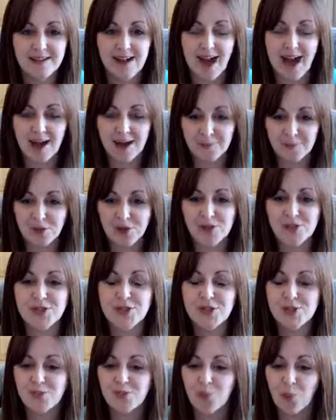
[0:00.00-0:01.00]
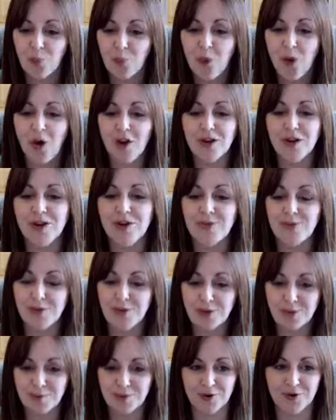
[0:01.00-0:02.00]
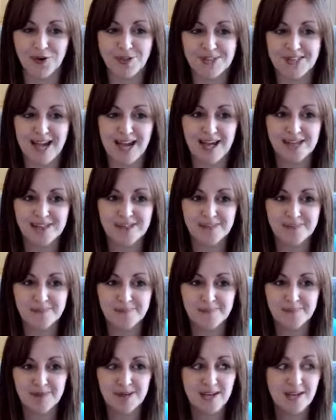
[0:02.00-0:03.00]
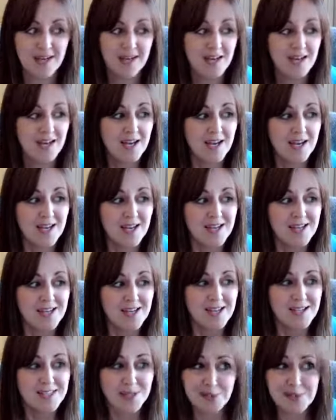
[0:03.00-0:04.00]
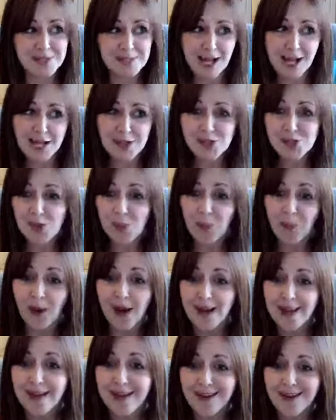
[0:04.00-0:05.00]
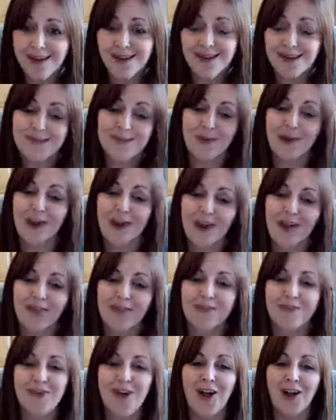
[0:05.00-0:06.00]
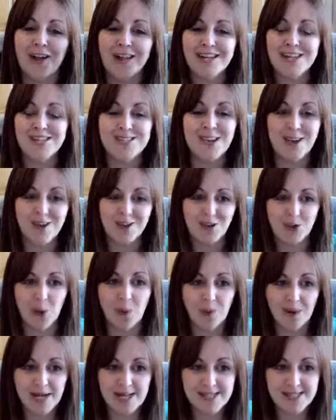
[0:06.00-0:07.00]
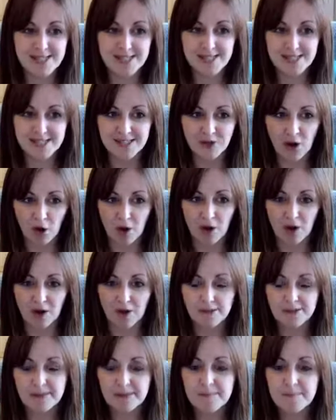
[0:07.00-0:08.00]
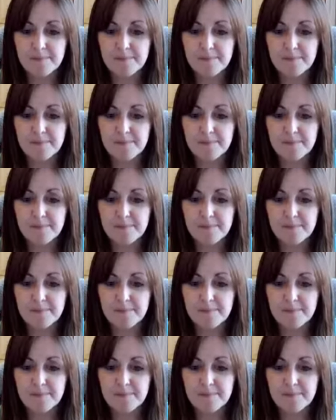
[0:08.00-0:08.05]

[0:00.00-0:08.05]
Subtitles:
And I'm going to walk you through the process. So it's like 20 years worth of knowledge going into this course.